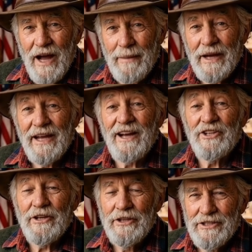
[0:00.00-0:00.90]

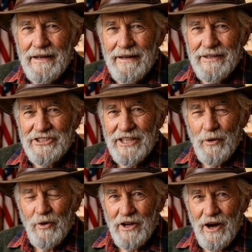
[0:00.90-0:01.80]
applications,
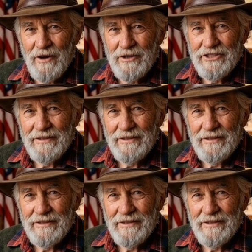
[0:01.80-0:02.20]
$0.